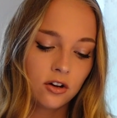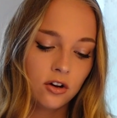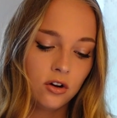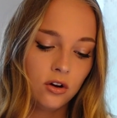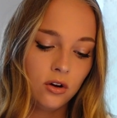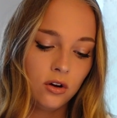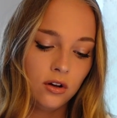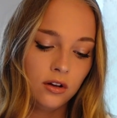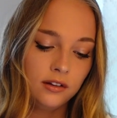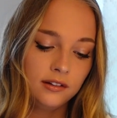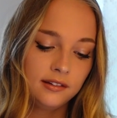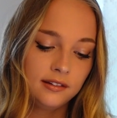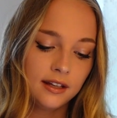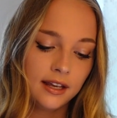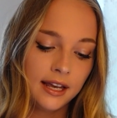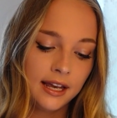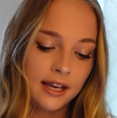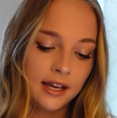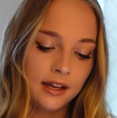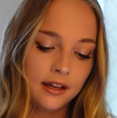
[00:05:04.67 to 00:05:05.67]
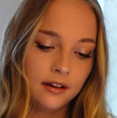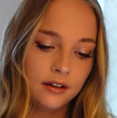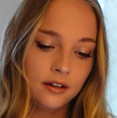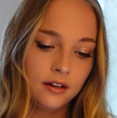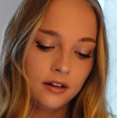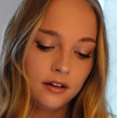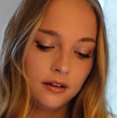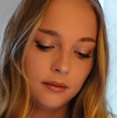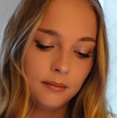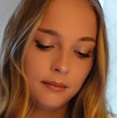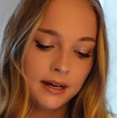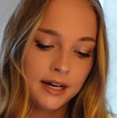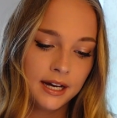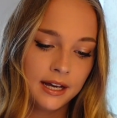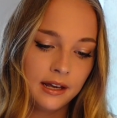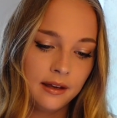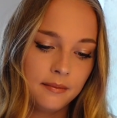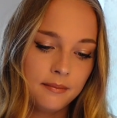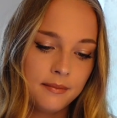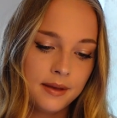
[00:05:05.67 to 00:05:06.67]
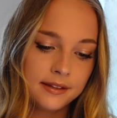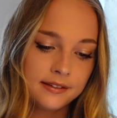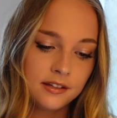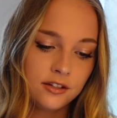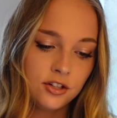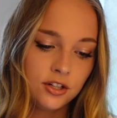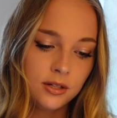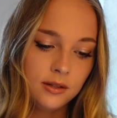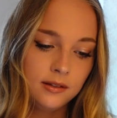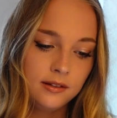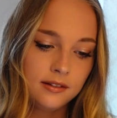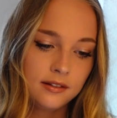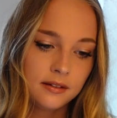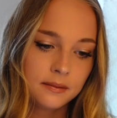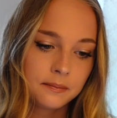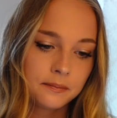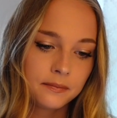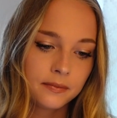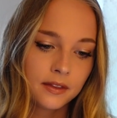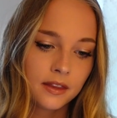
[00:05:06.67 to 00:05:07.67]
calls and my messages.